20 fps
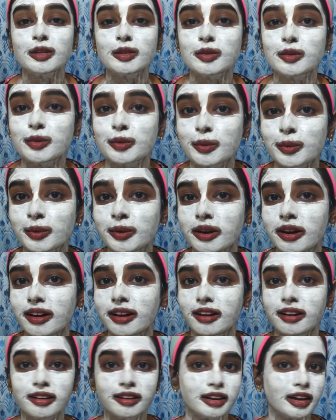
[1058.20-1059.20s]
So
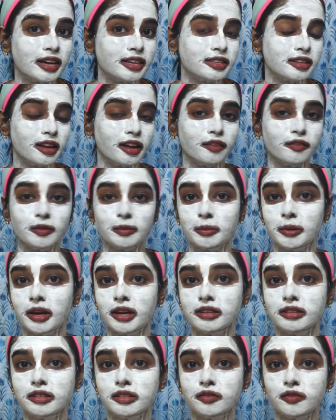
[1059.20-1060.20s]
guys, I have
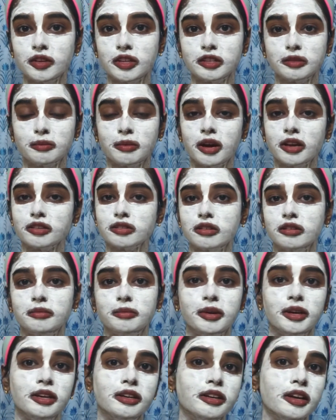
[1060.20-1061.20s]
applied this face mask on
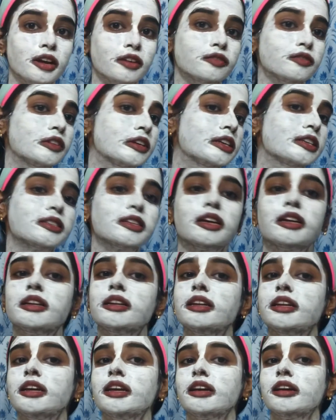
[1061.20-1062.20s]
my entire face
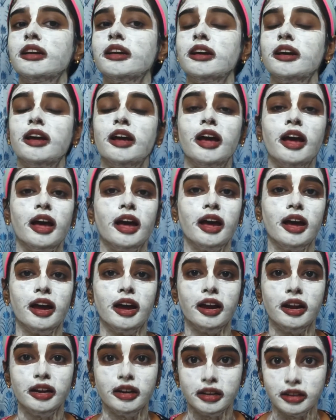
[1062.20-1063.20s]
and neck,
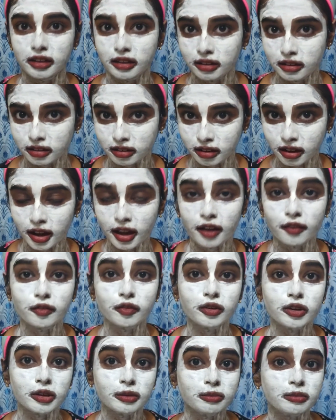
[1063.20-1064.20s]
and I have
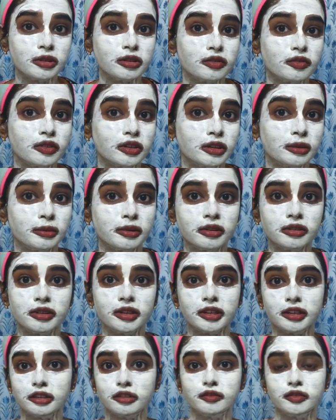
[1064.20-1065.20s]
to keep this for about
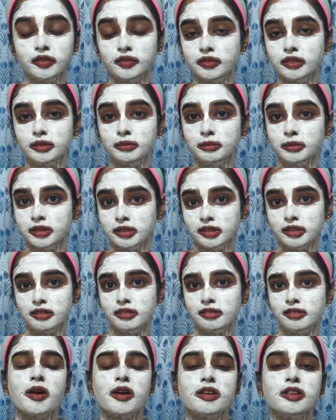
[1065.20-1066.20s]
10 to 15
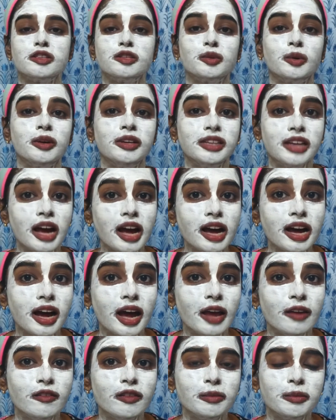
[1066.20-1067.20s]
minutes. So yeah,
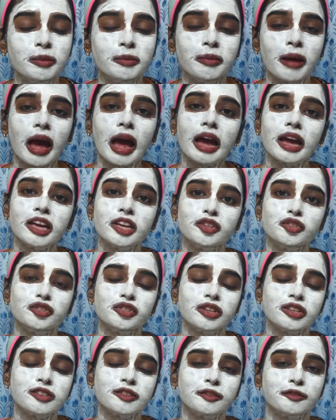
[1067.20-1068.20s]
I will be back in
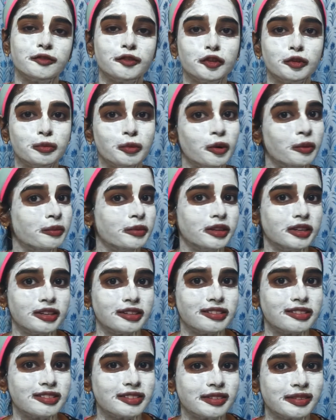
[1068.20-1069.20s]
just a few more
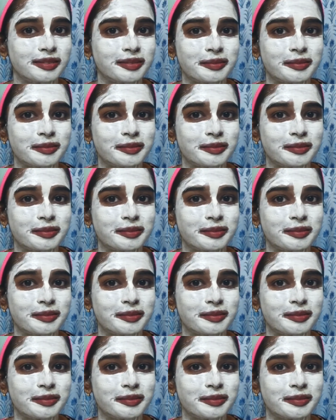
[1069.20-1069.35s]
minutes.